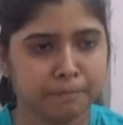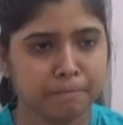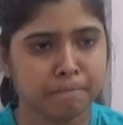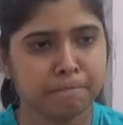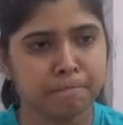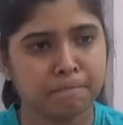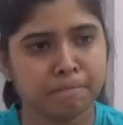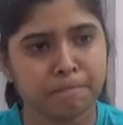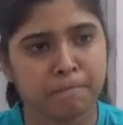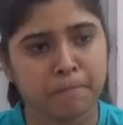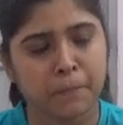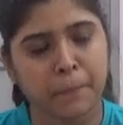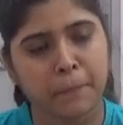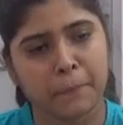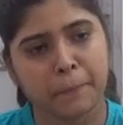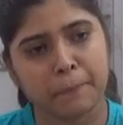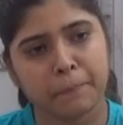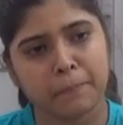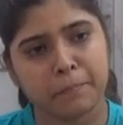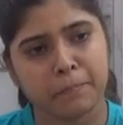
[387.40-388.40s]
And so
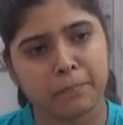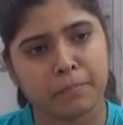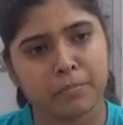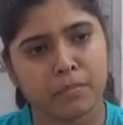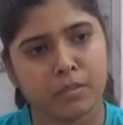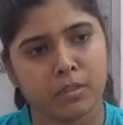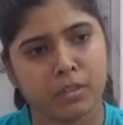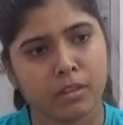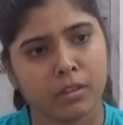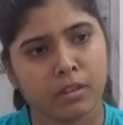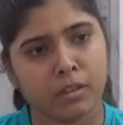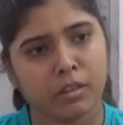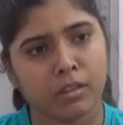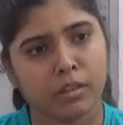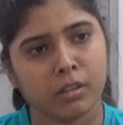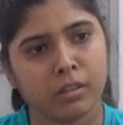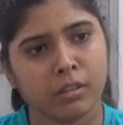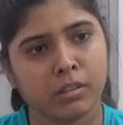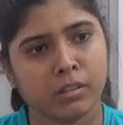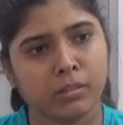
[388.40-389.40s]
what are the places you
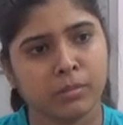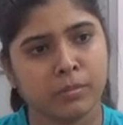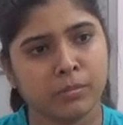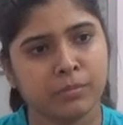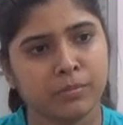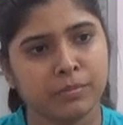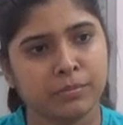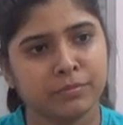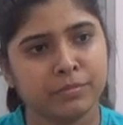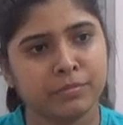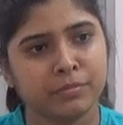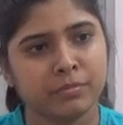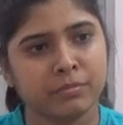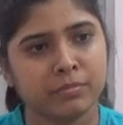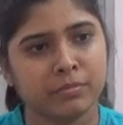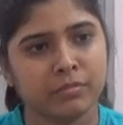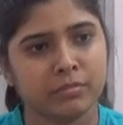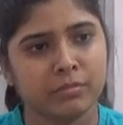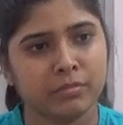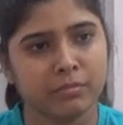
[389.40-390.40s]
visited in
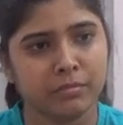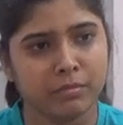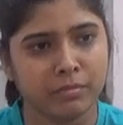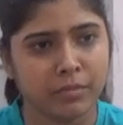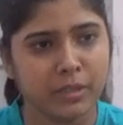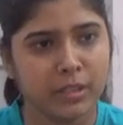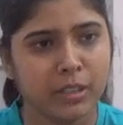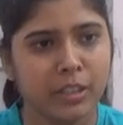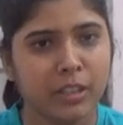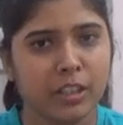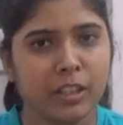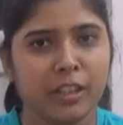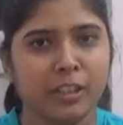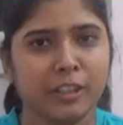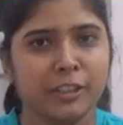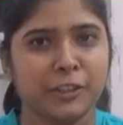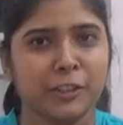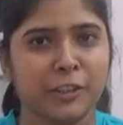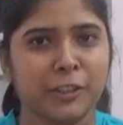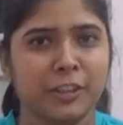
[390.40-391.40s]
Bangalore
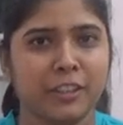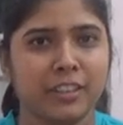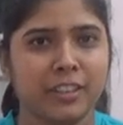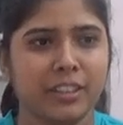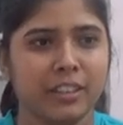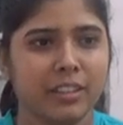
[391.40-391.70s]
in these